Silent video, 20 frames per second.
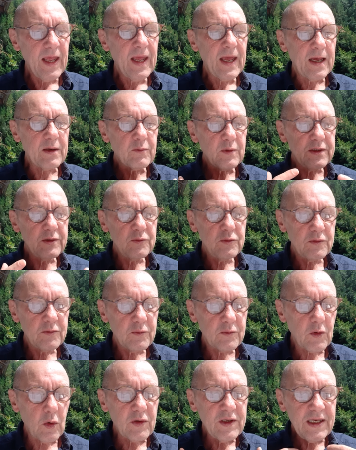And when
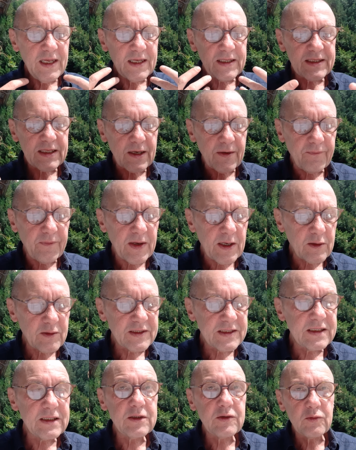you only interfere on
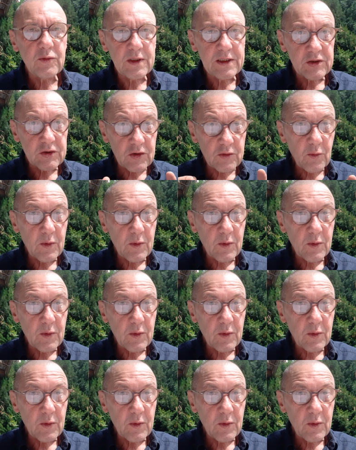situation